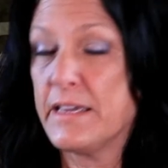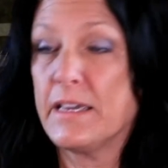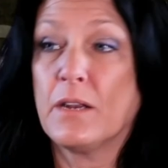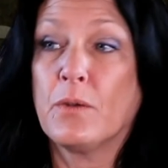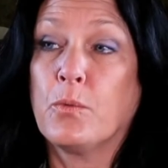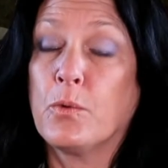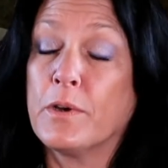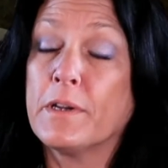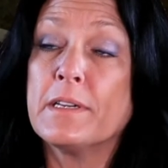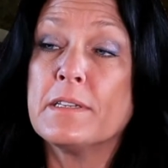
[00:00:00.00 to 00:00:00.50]
I
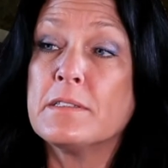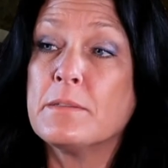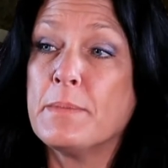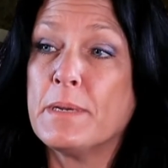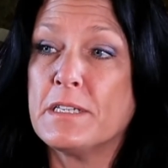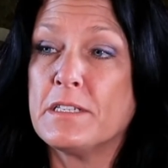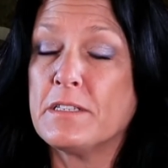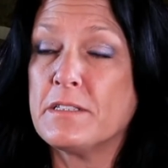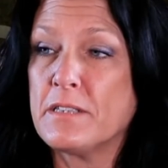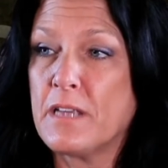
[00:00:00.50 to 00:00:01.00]
can work as
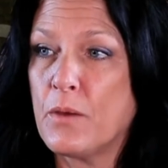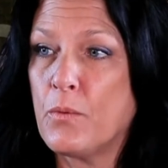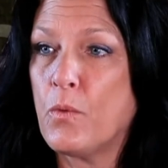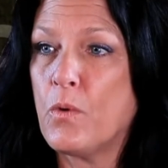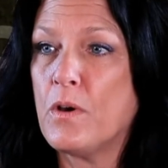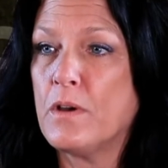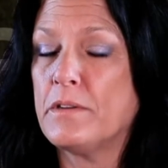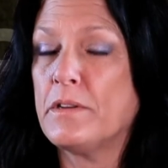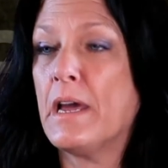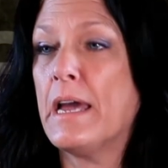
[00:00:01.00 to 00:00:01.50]
much as I
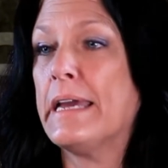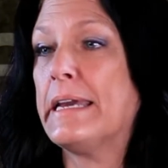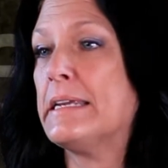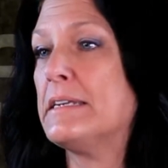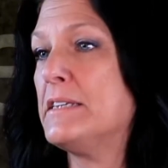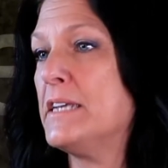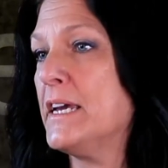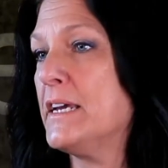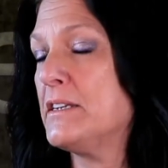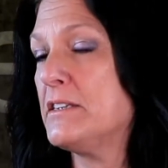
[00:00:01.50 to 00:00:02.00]
want. I
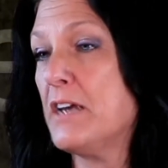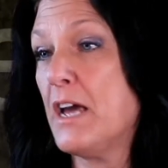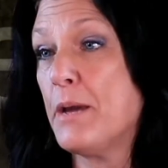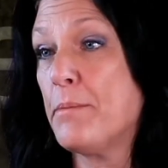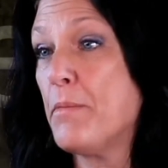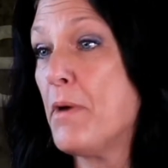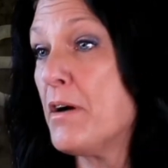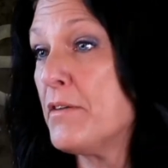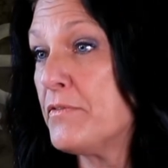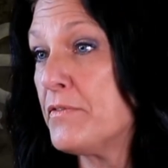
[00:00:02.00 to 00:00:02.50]
can take
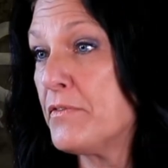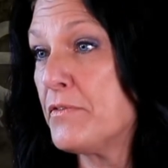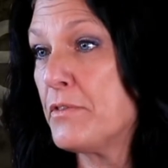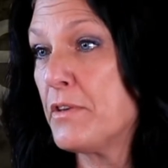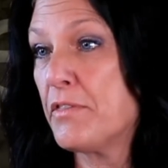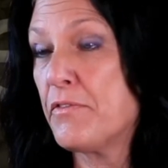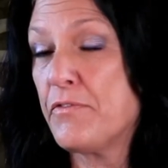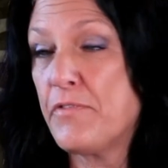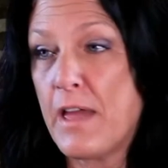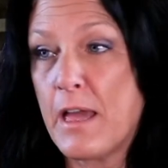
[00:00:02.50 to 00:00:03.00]
time off
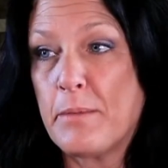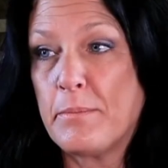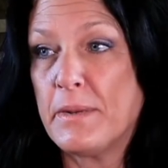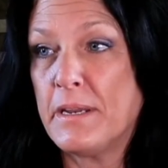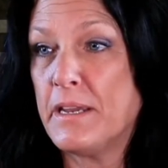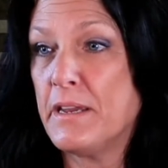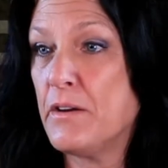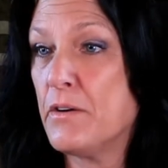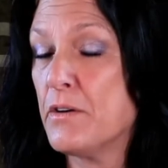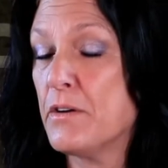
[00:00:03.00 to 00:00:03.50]
with
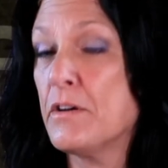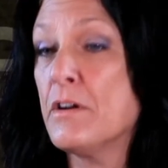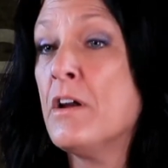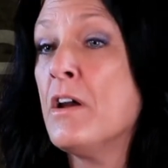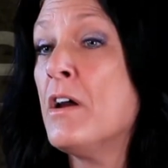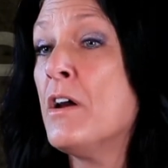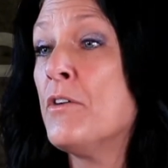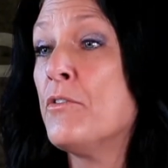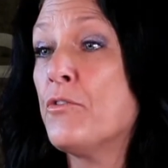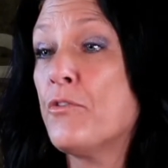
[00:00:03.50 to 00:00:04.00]
family or